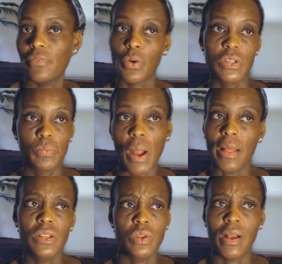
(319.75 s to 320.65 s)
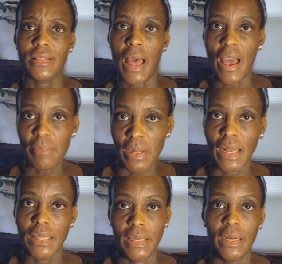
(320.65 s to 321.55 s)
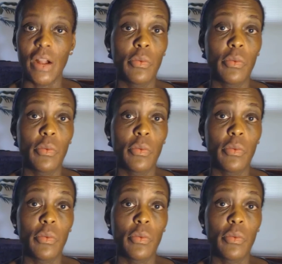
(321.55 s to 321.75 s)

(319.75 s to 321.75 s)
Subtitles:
for probably as long as I've been on there.